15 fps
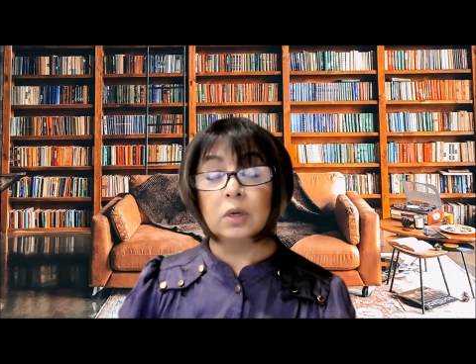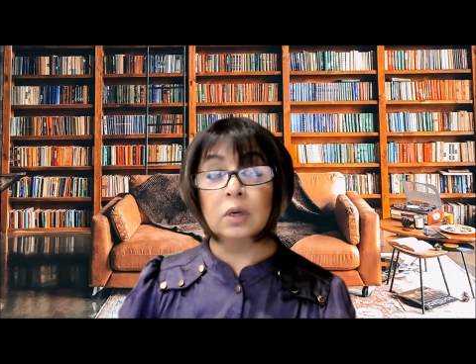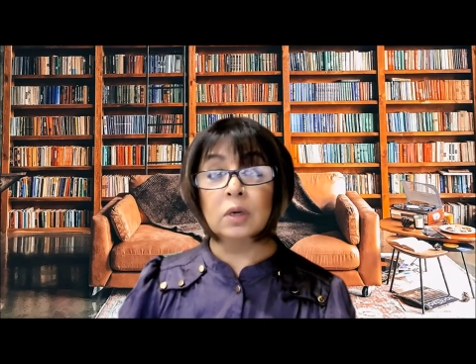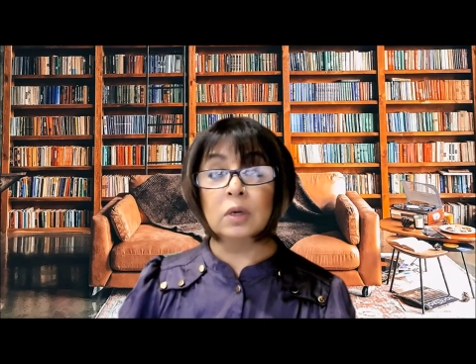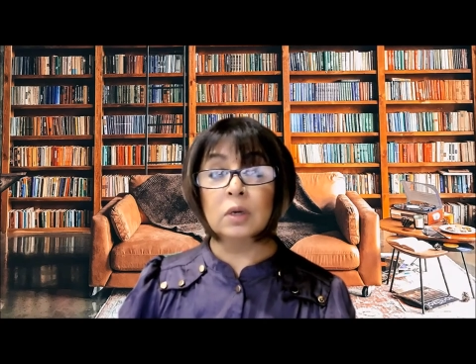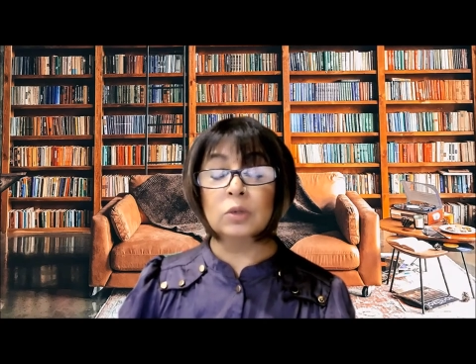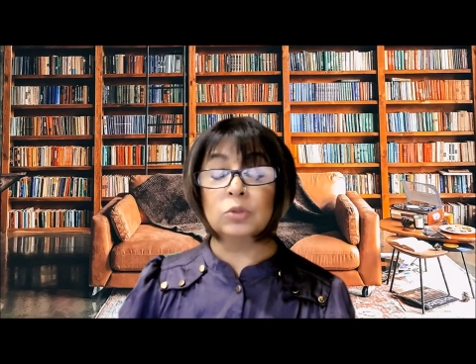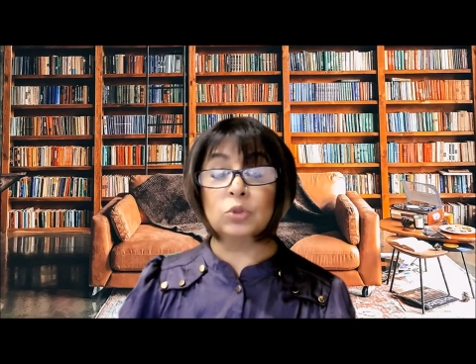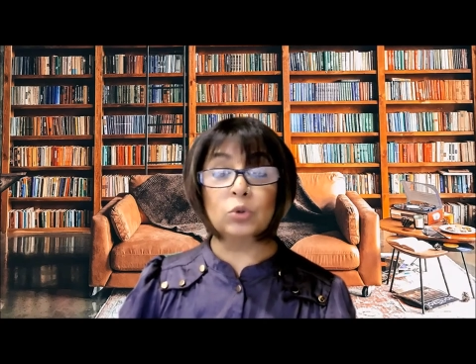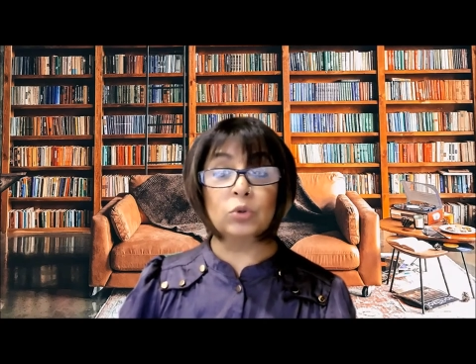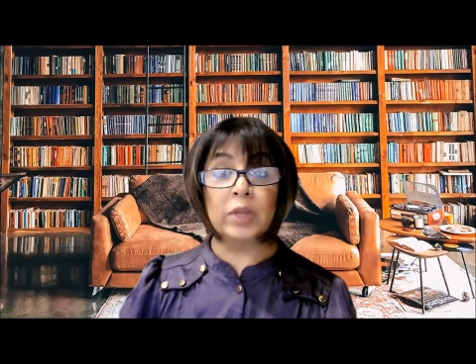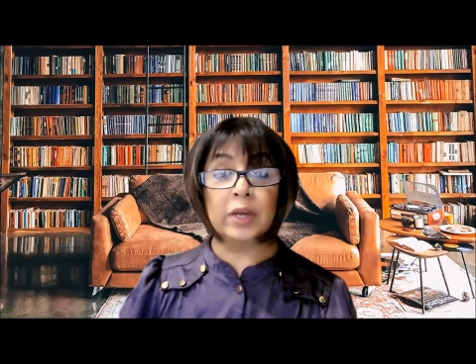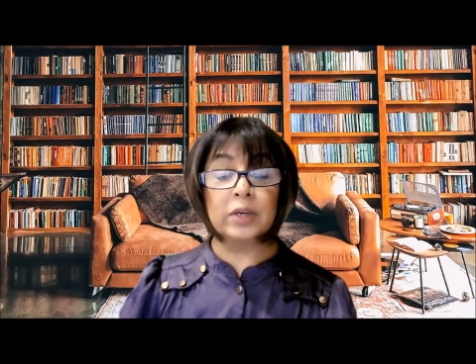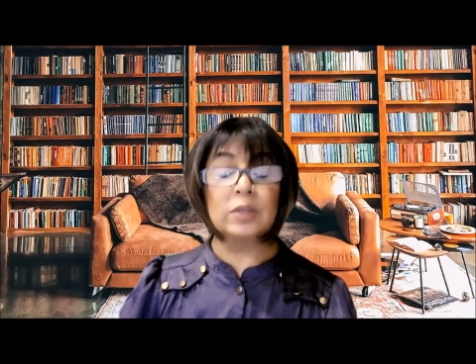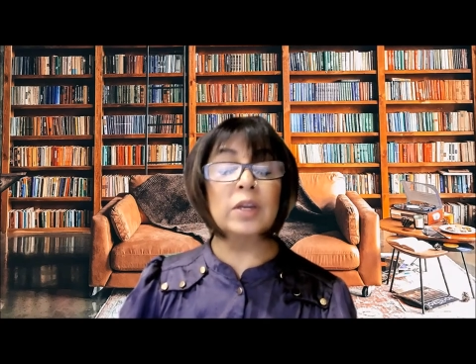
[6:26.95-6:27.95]
uh, so
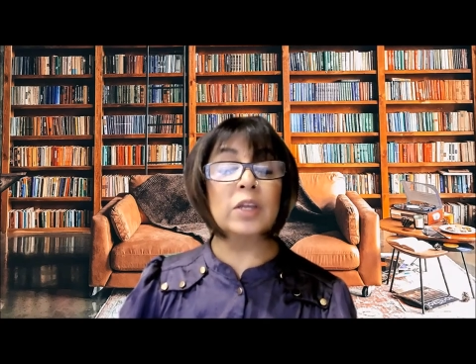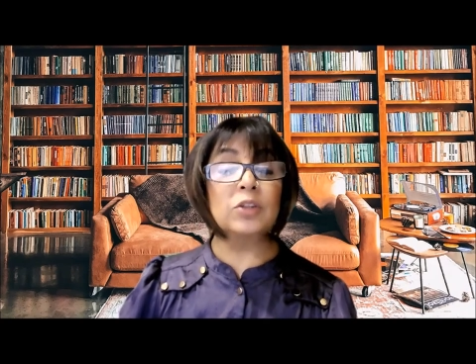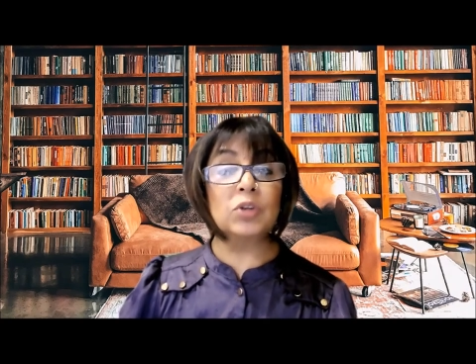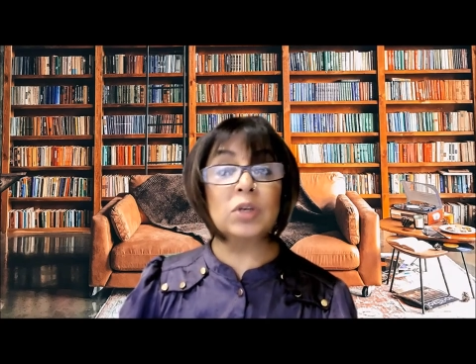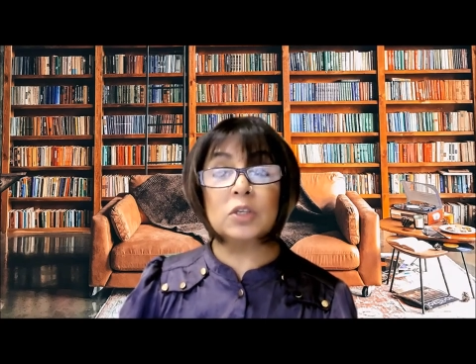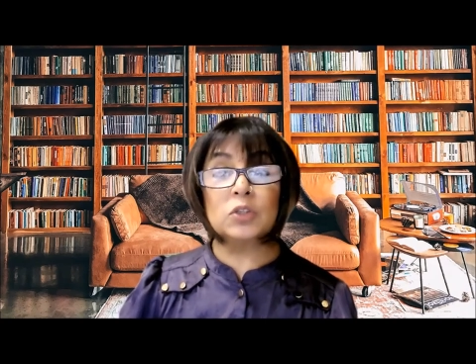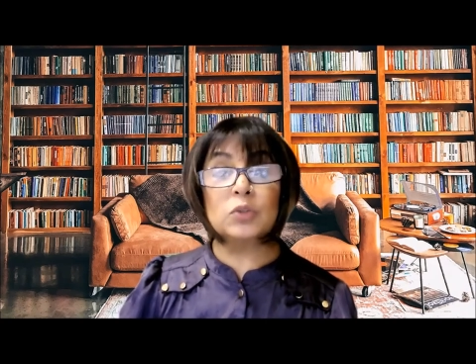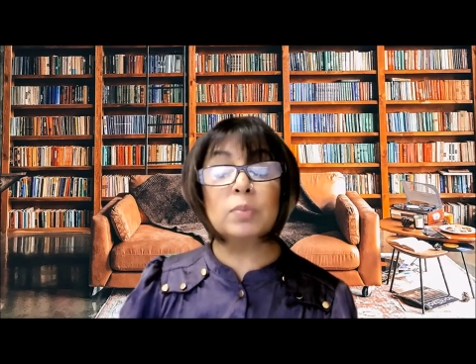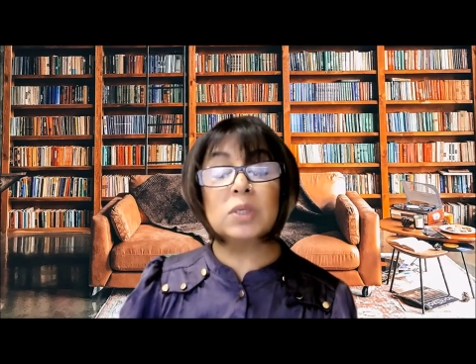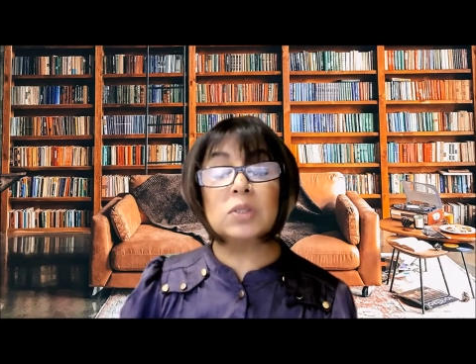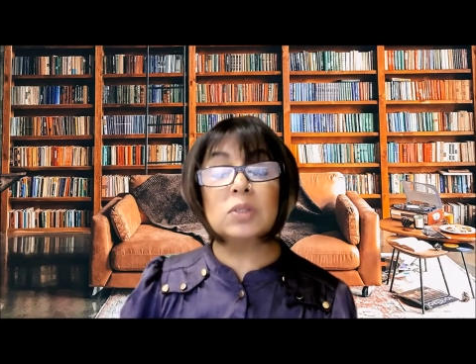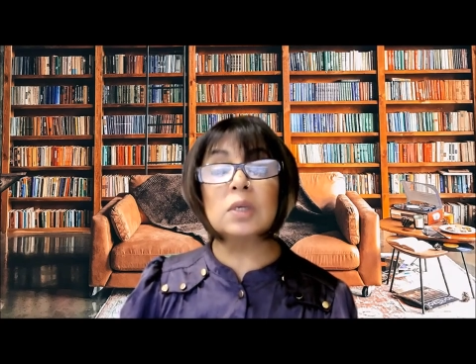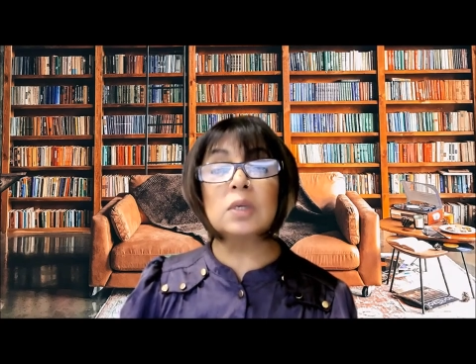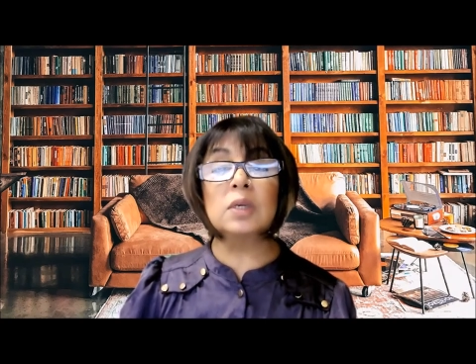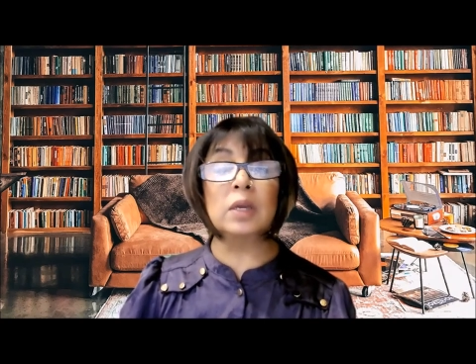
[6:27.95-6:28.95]
that nothing is
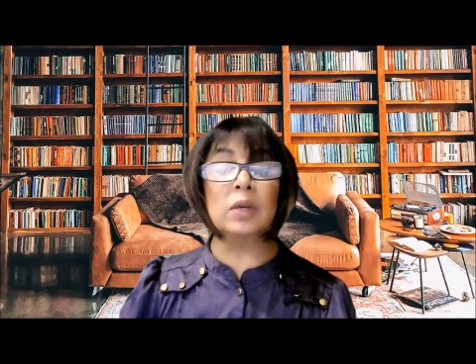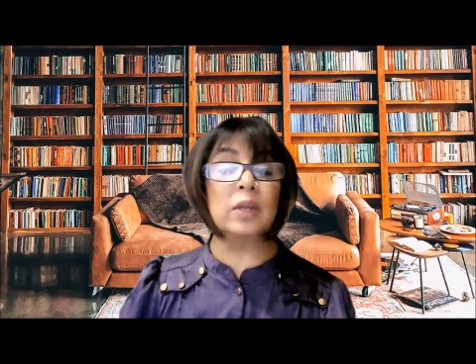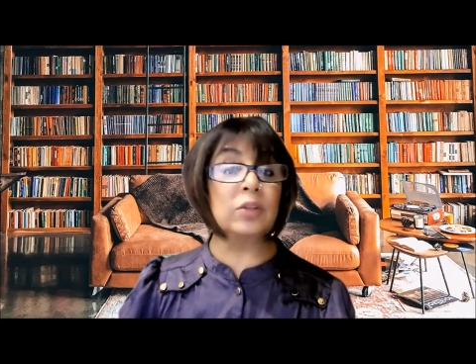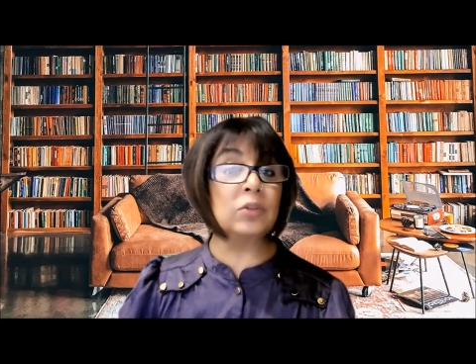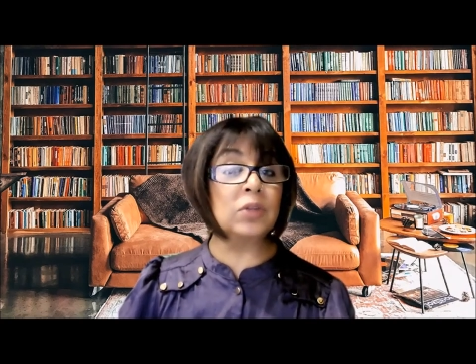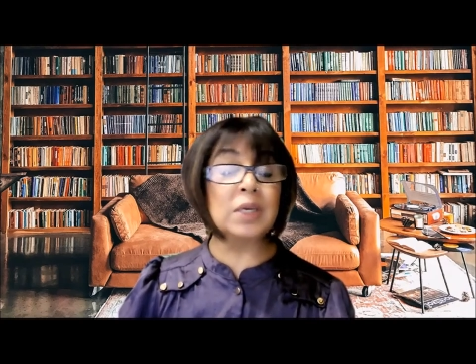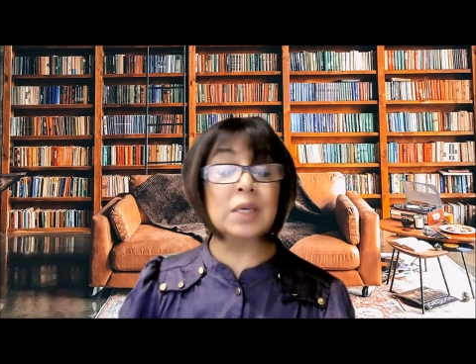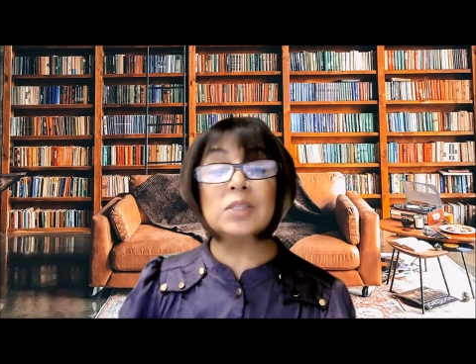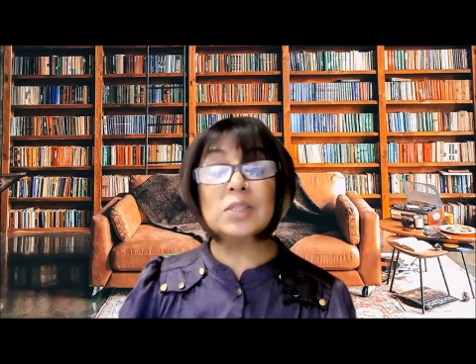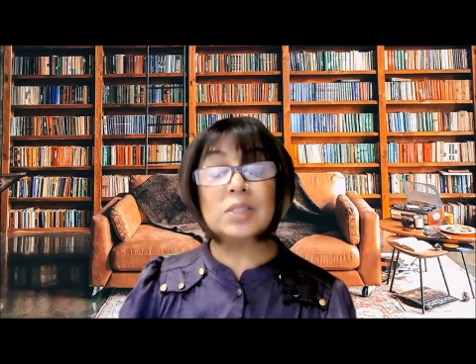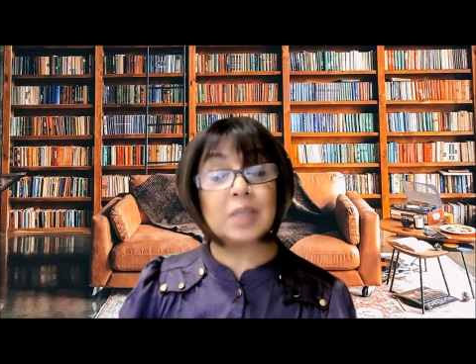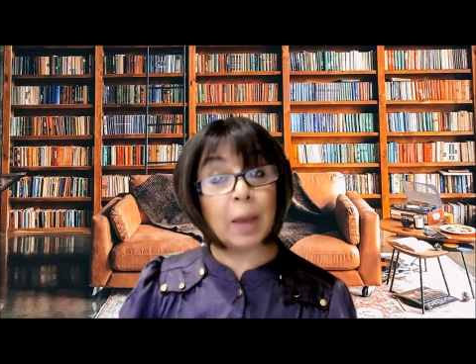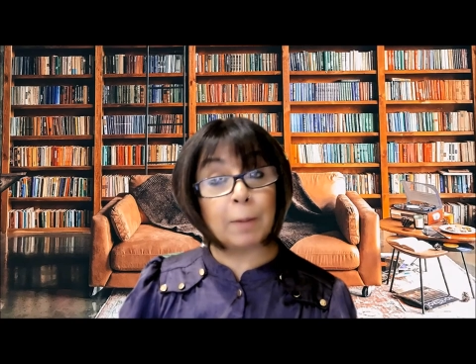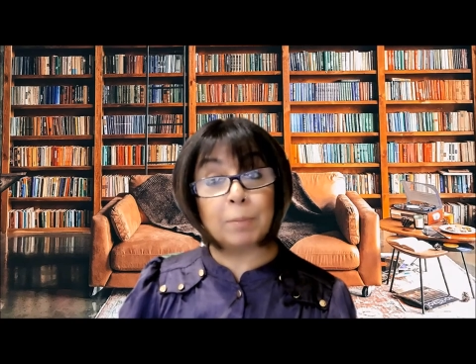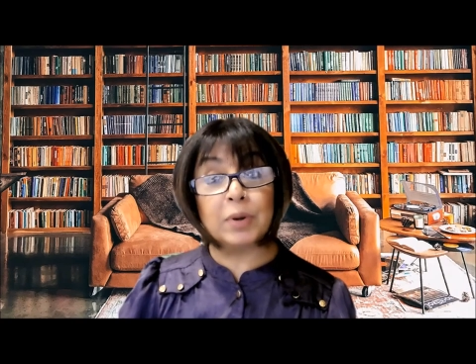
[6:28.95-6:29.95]
missing and nothing is
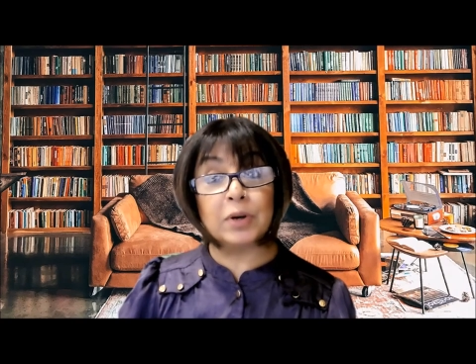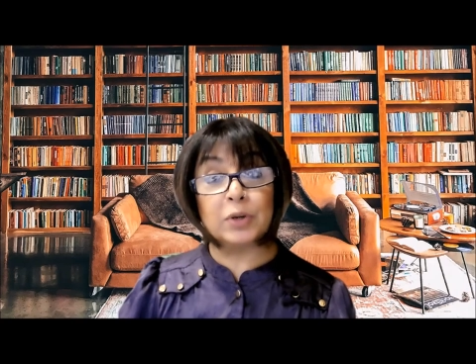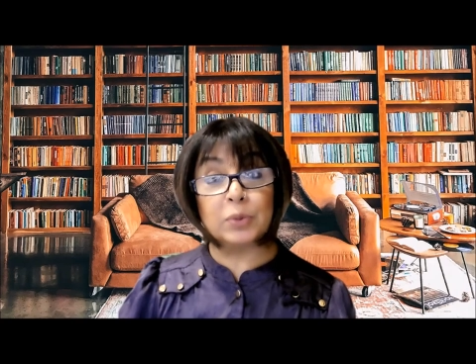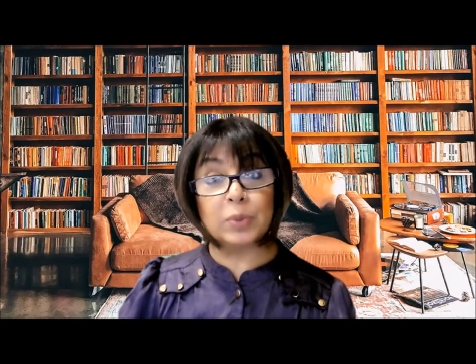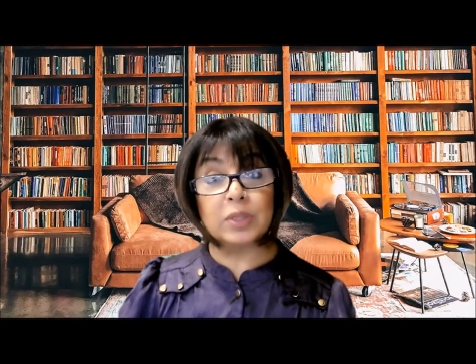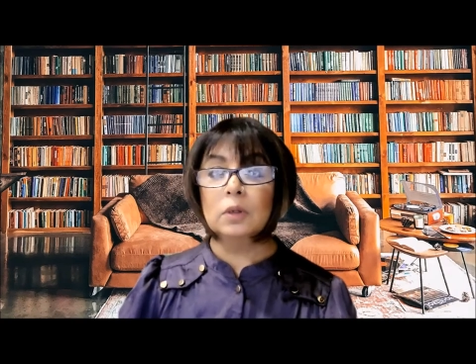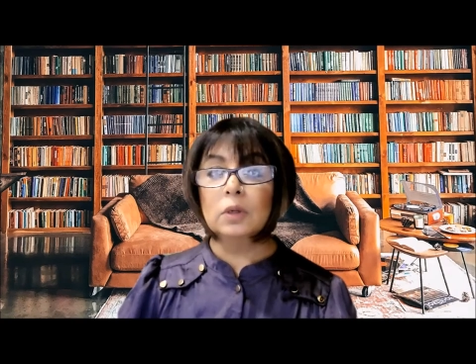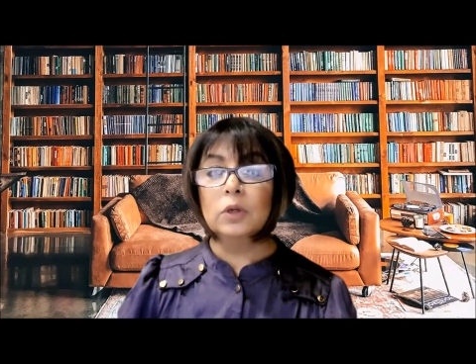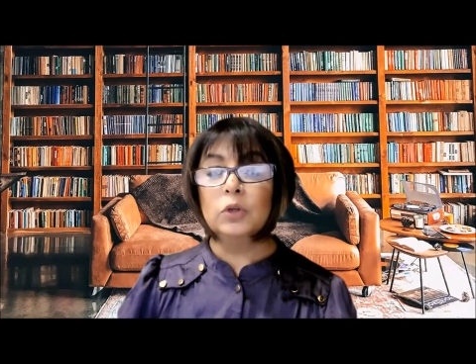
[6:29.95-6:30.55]
tampered with.